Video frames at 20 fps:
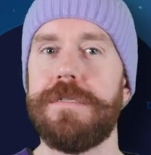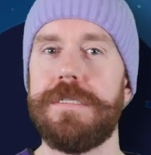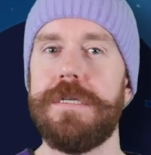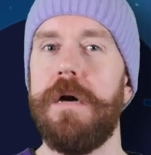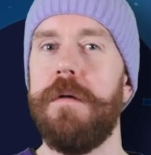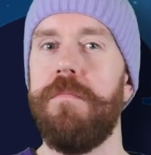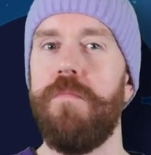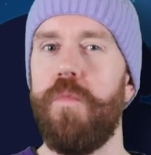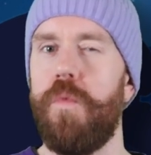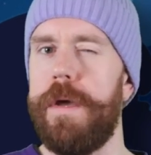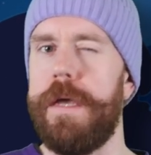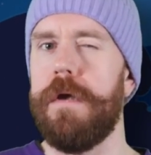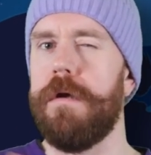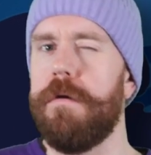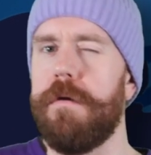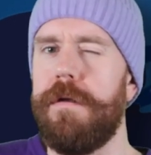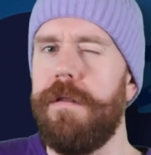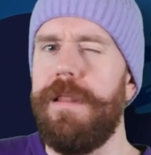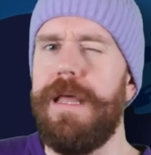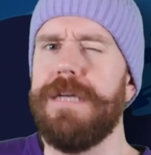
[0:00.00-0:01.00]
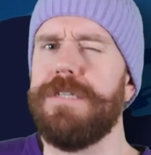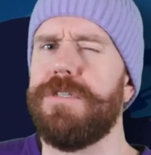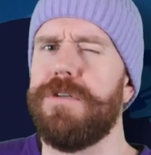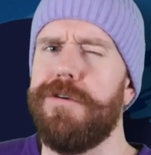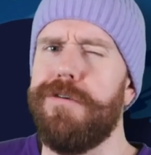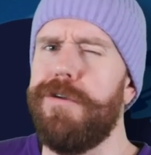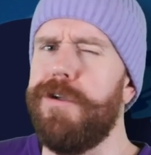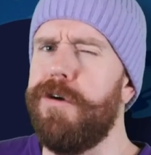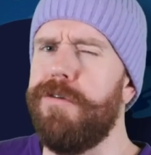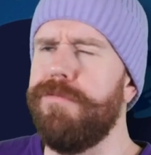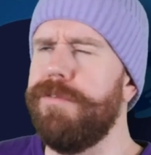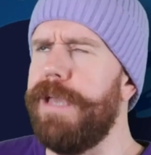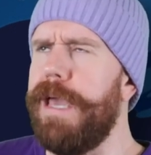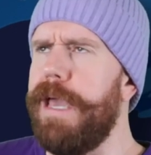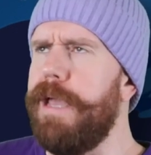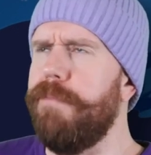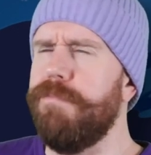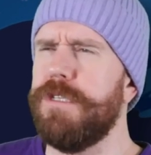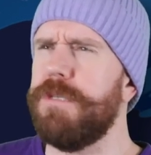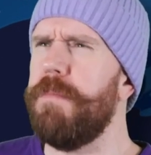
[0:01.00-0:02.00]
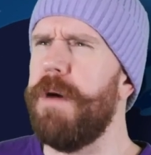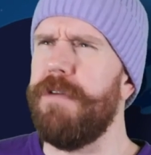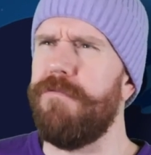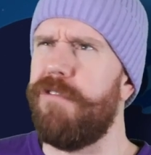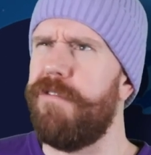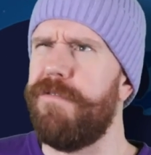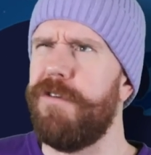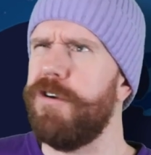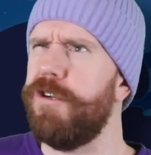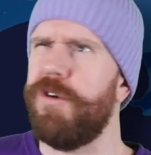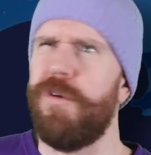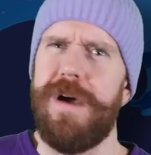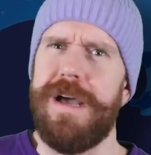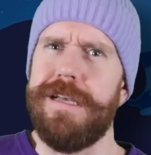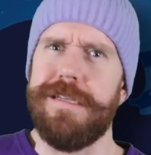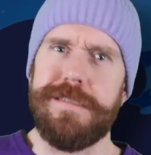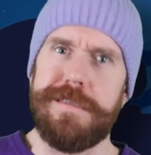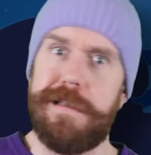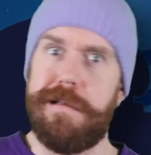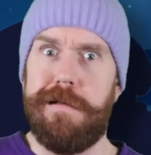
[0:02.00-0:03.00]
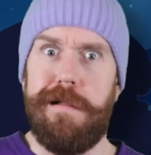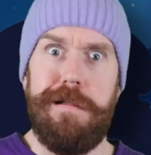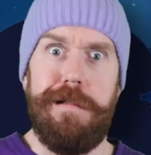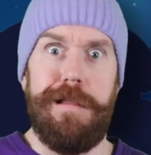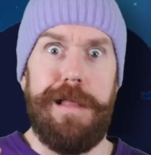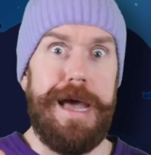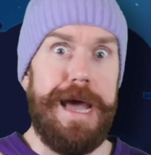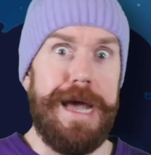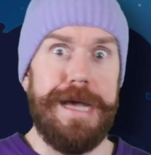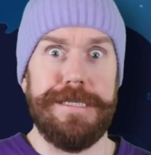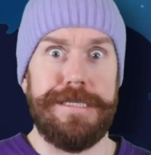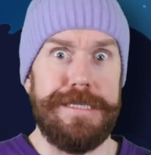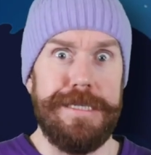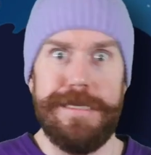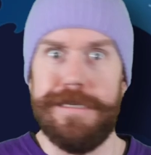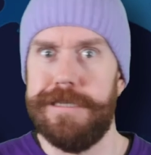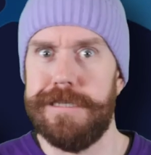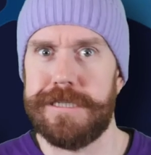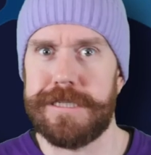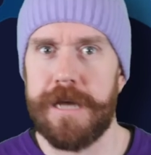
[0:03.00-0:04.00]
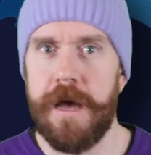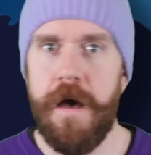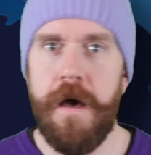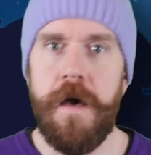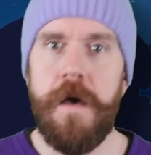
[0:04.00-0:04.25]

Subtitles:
some weird lesser-known games might refer to as classes.